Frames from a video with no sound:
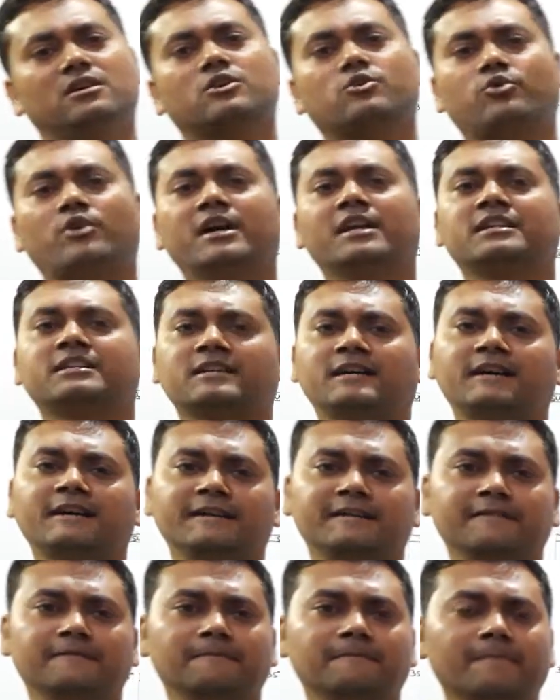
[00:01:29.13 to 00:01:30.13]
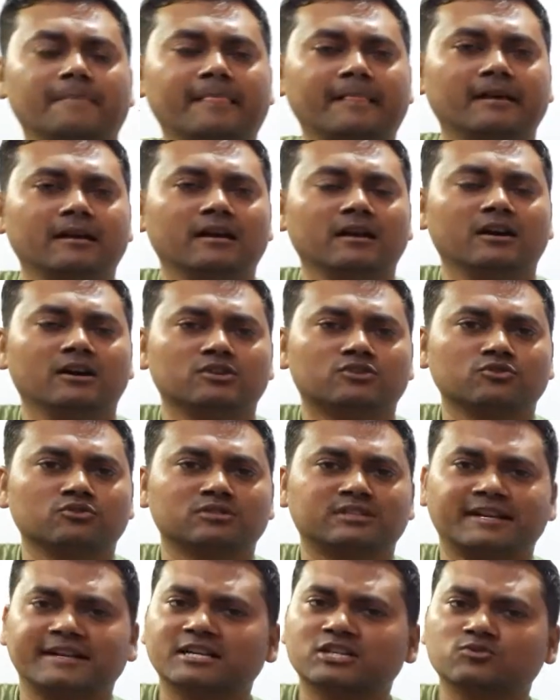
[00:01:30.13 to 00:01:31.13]
quite high. So
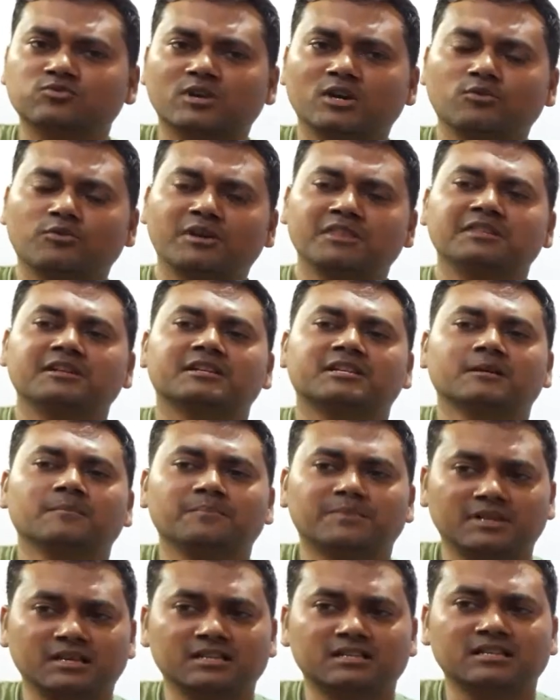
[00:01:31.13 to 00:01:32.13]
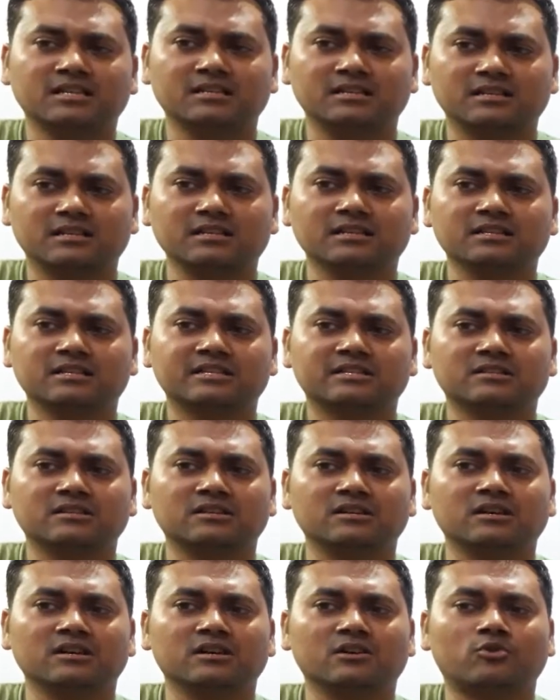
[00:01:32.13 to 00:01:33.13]
that's why when the temperature is
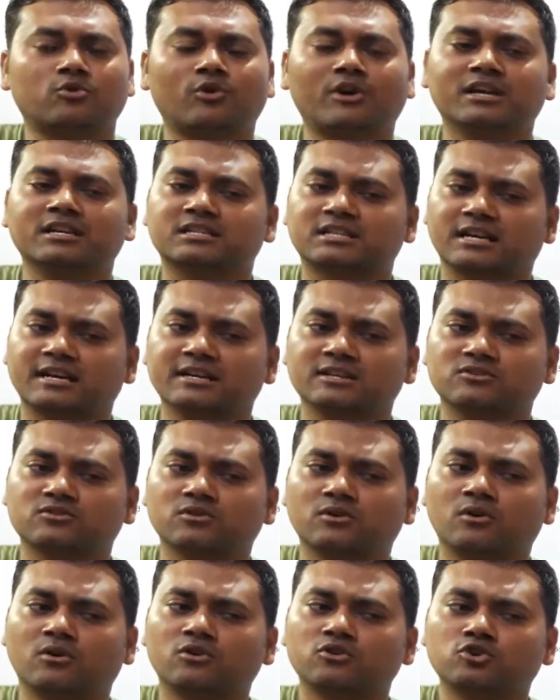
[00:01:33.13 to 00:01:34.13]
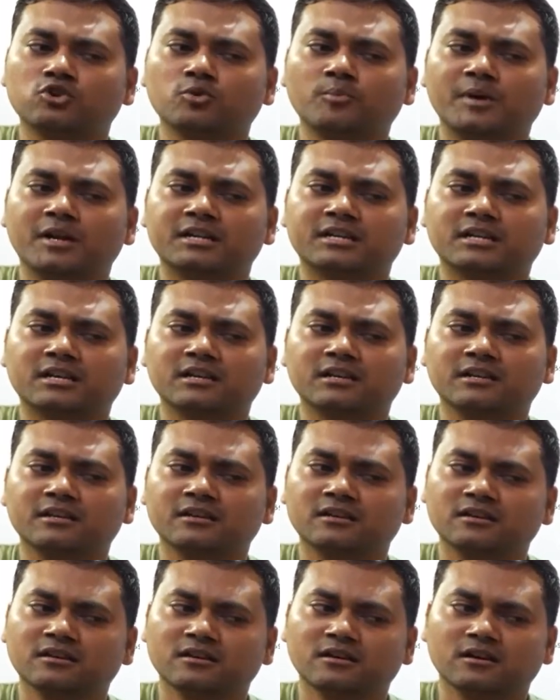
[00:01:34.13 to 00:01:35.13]
quite high, so
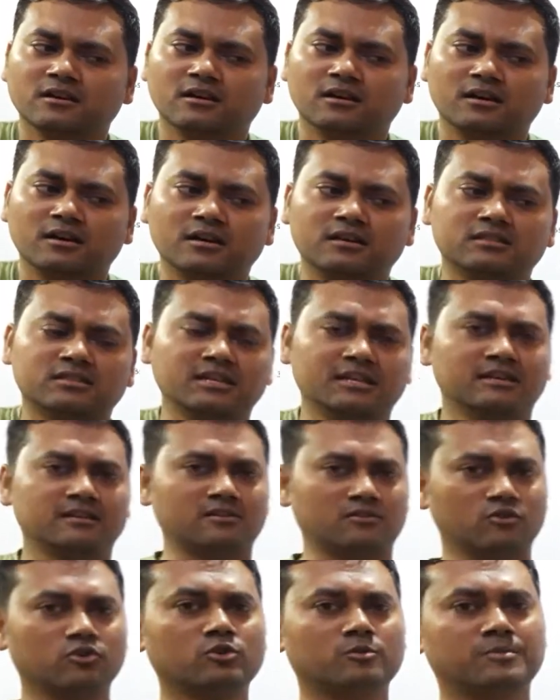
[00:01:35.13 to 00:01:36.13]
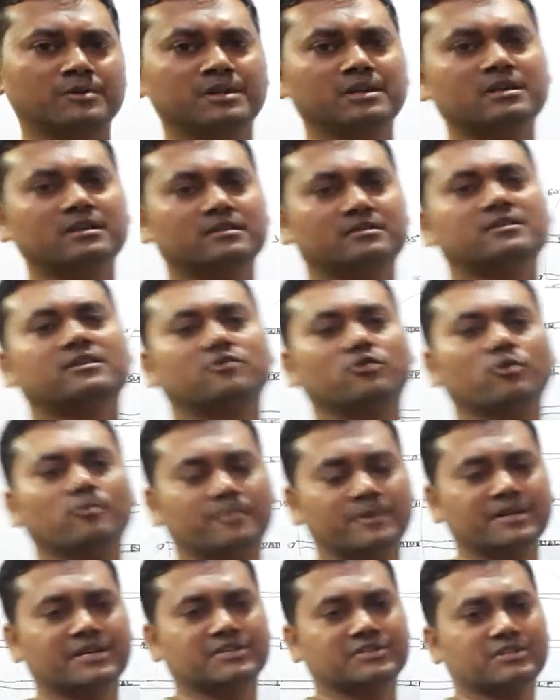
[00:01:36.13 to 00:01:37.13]
automatically there would be the low
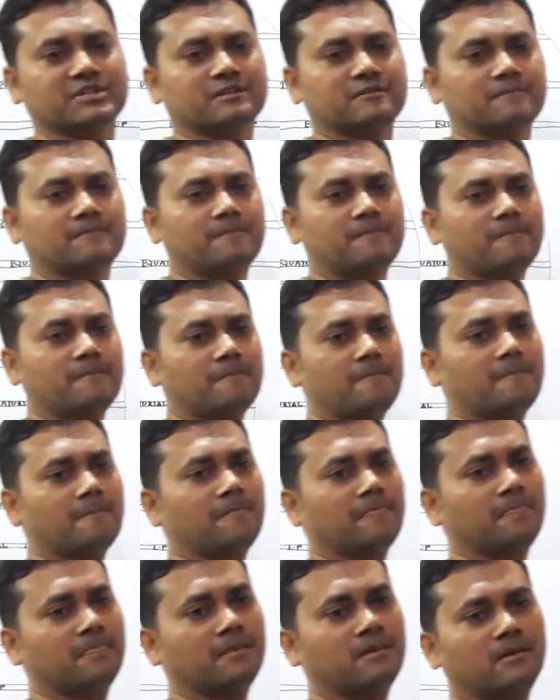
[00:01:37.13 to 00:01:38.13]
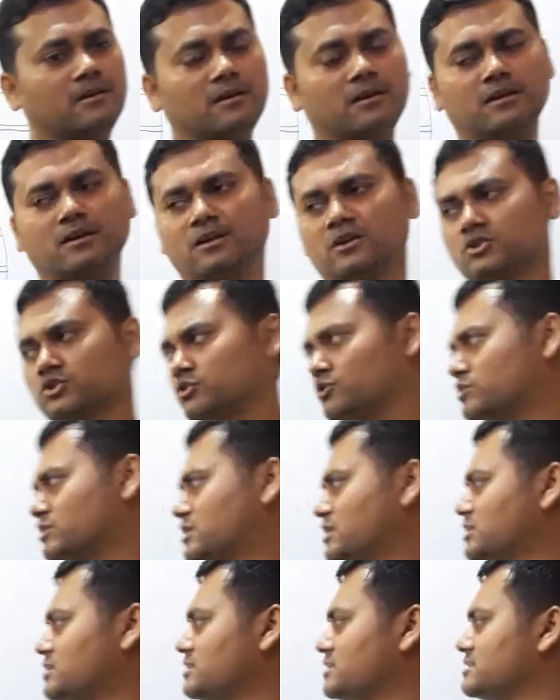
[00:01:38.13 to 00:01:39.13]
pressure. So
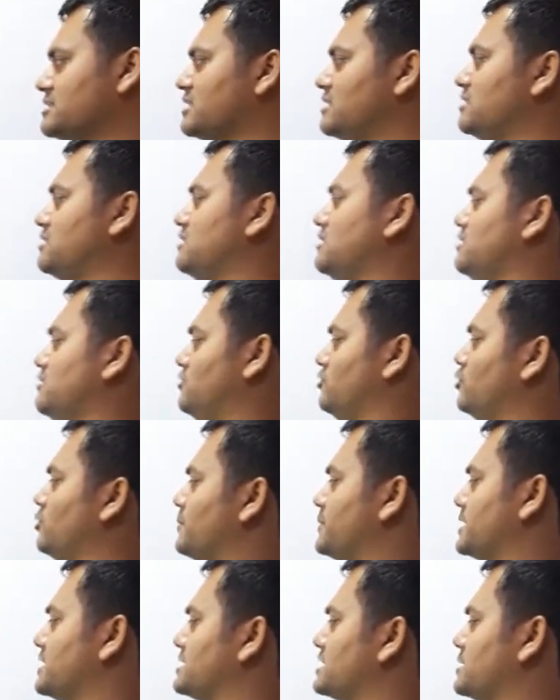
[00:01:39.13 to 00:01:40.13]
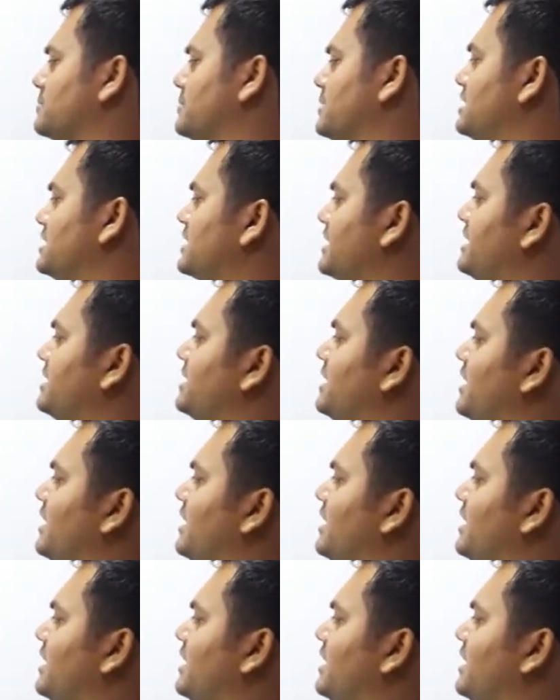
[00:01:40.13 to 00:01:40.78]
this is the low pressure belt, and